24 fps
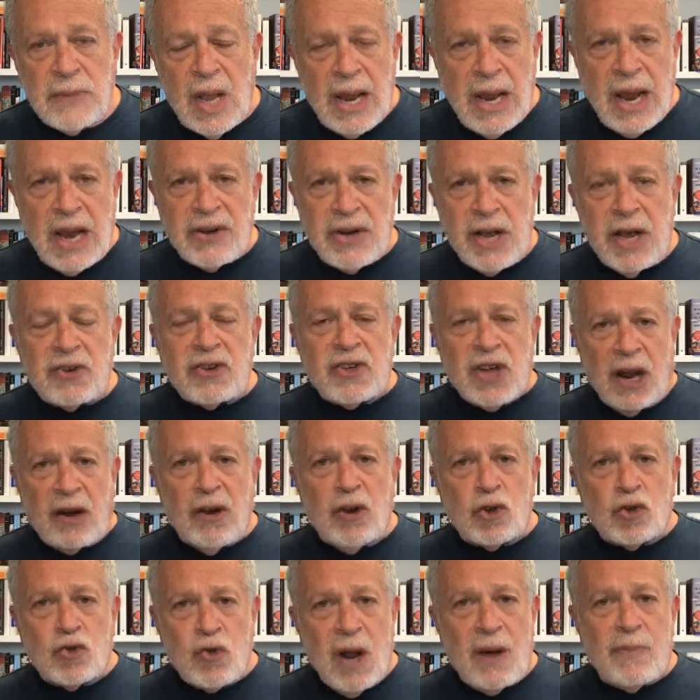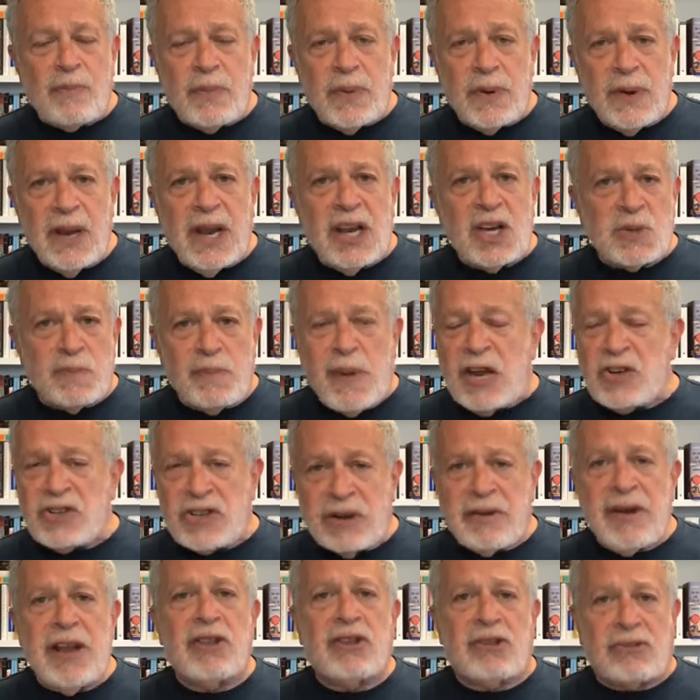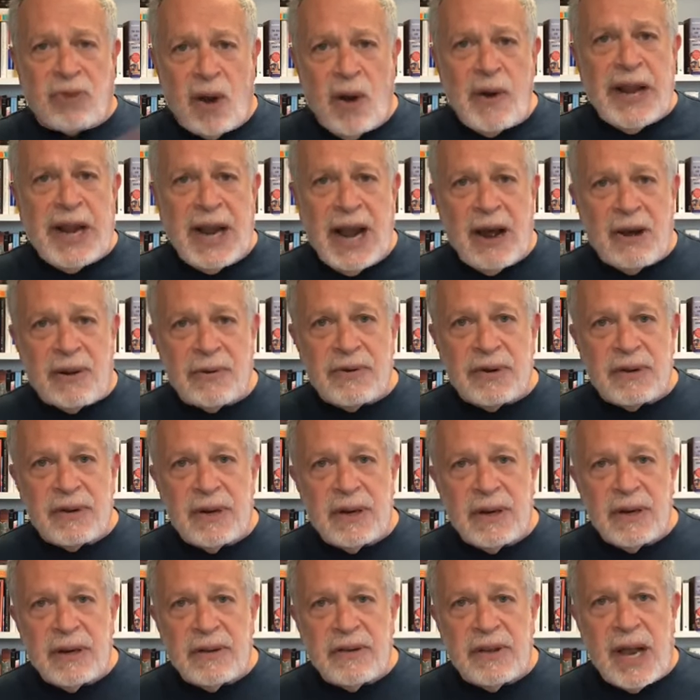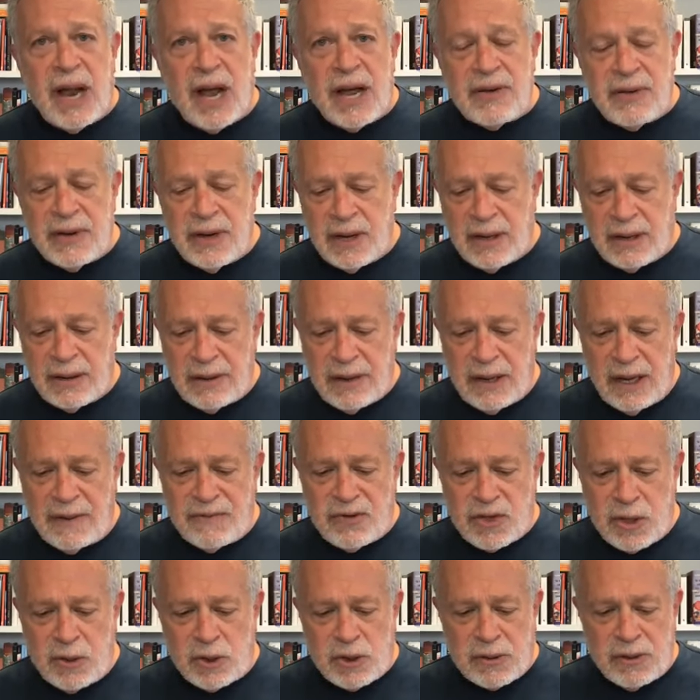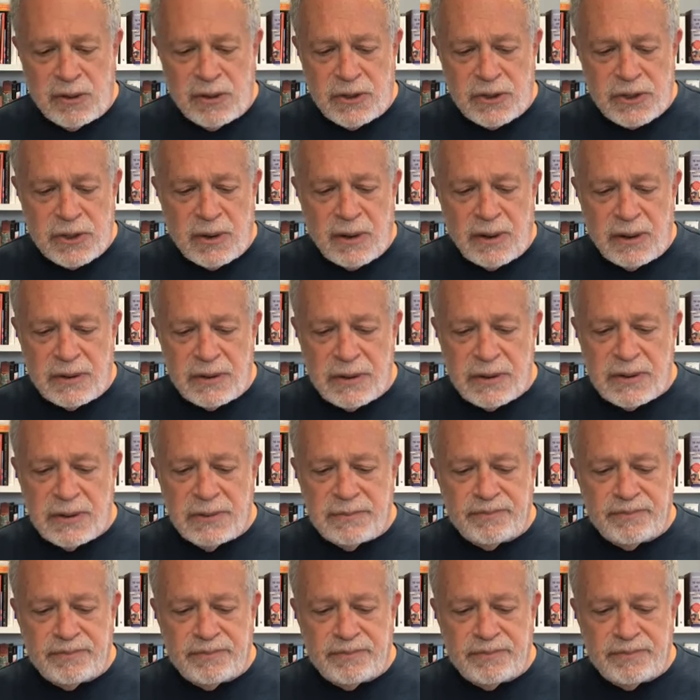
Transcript: And yet Donald Trump is basically throwing out the idea of social insurance.